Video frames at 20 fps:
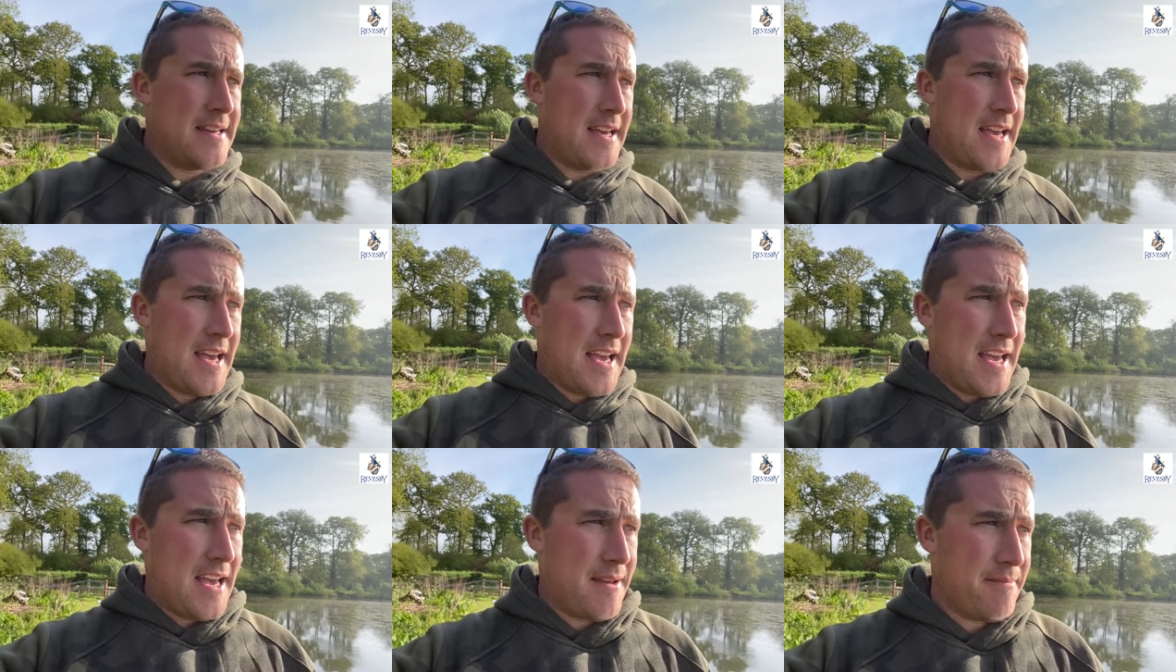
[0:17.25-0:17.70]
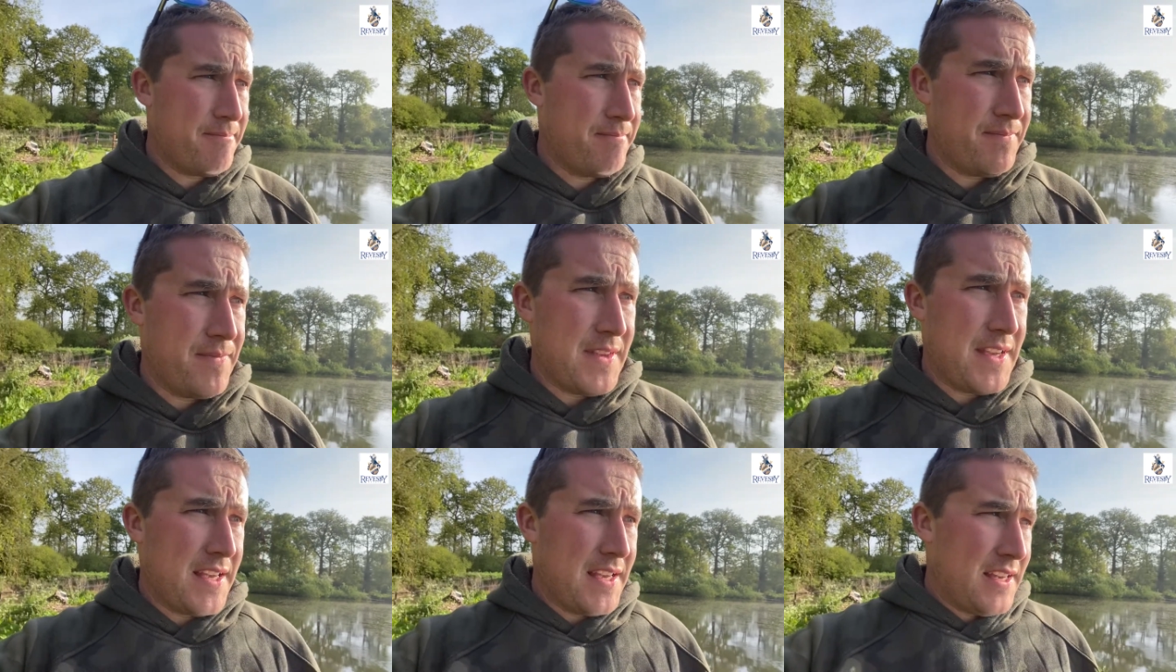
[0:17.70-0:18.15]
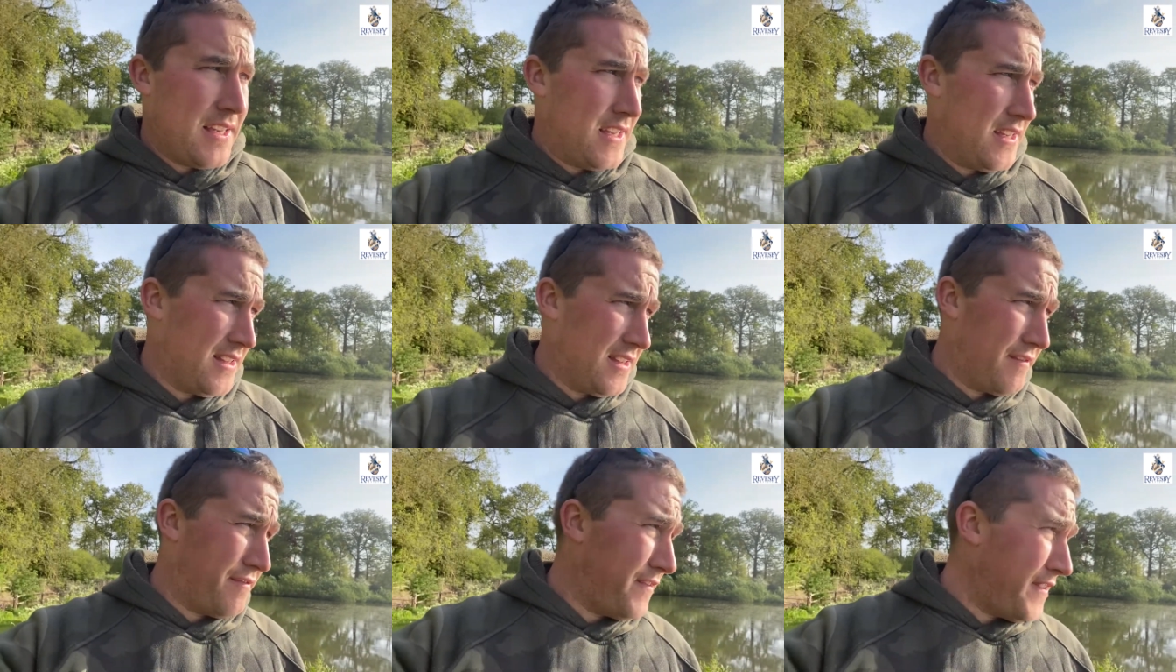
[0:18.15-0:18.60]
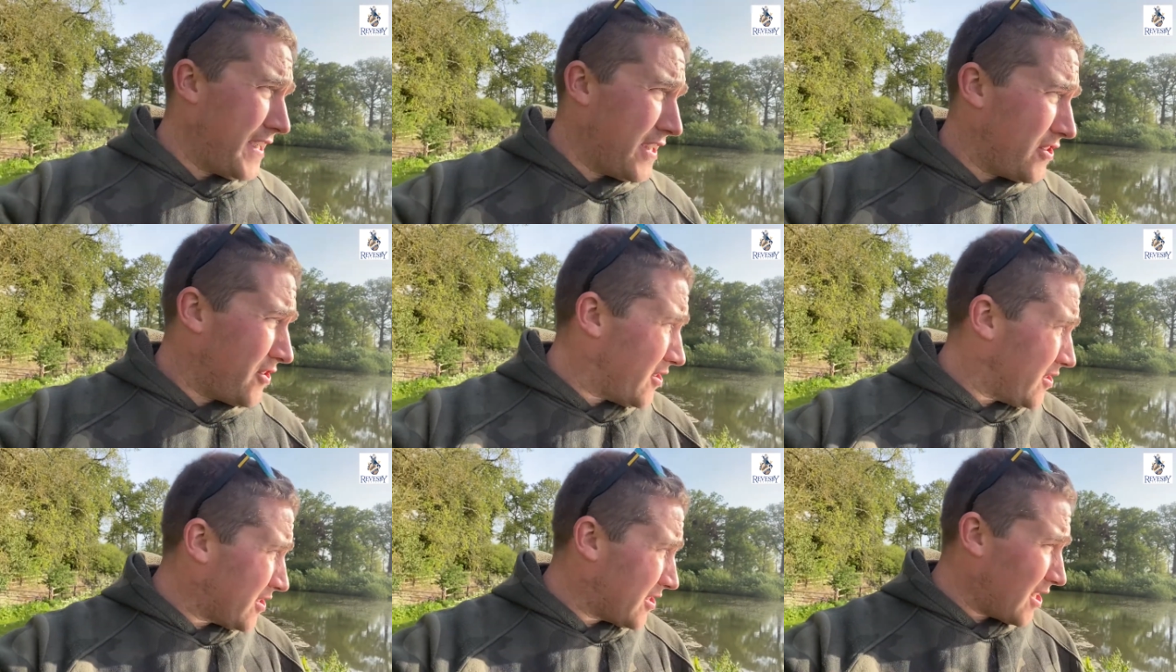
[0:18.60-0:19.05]
the fish
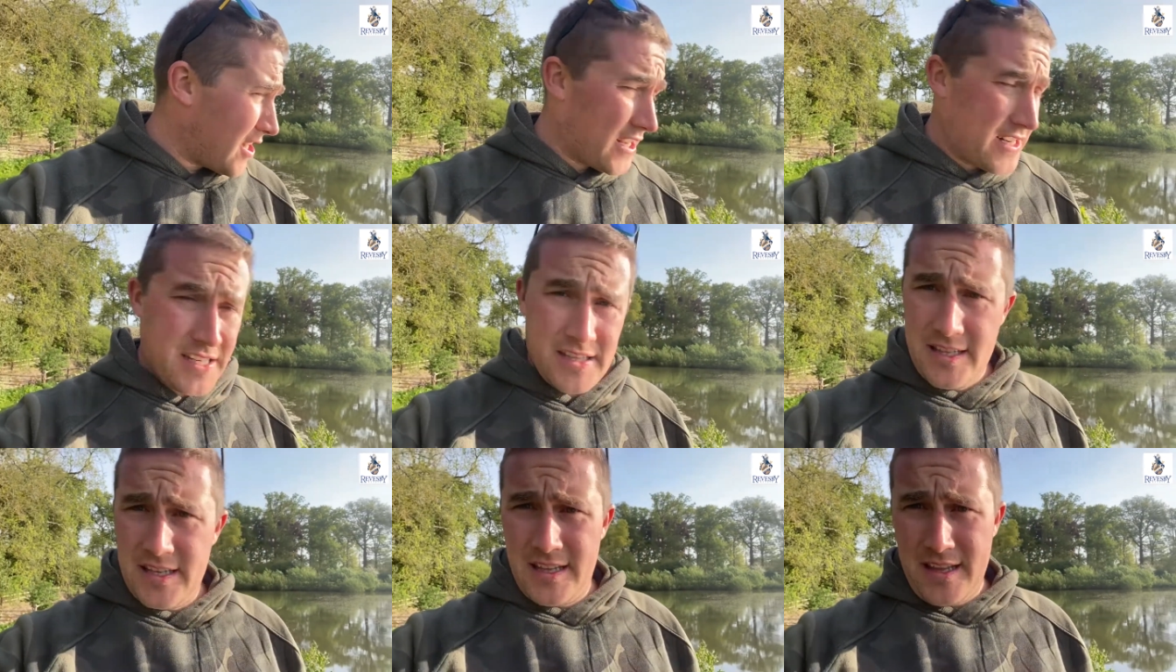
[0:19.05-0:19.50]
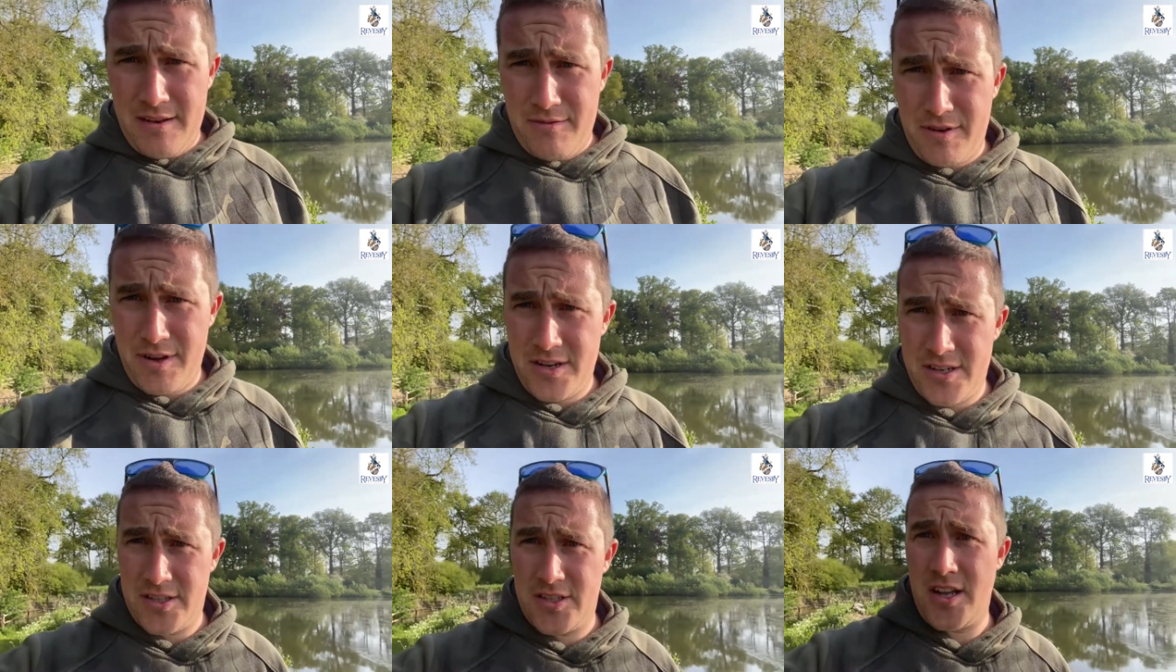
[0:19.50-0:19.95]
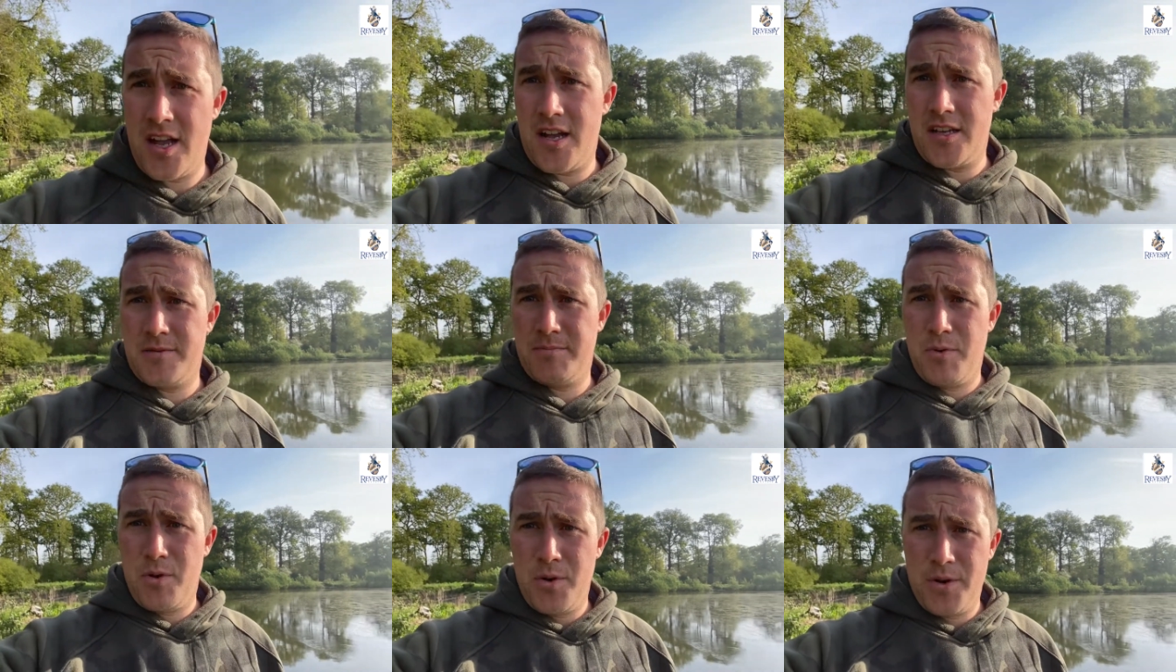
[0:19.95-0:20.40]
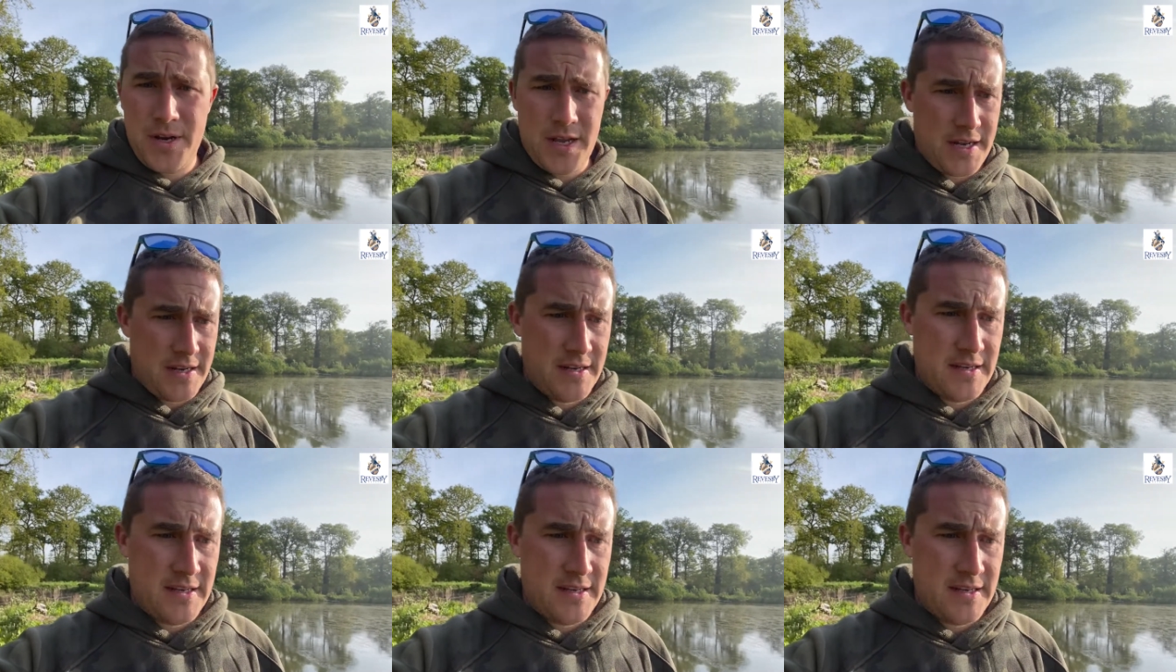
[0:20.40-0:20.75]
decided that they were going to start spawning,